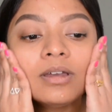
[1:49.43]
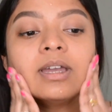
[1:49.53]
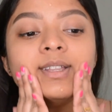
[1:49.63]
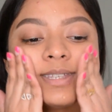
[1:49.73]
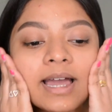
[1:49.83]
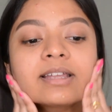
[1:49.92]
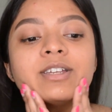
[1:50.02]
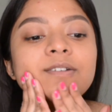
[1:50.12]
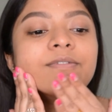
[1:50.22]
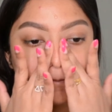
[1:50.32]
It's
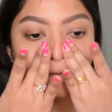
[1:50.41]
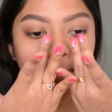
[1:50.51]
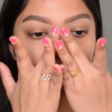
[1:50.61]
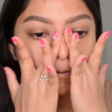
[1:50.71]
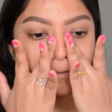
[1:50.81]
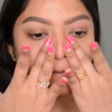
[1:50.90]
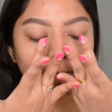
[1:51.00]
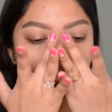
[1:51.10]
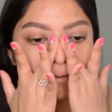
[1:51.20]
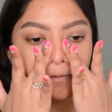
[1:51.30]
actually very hydrating.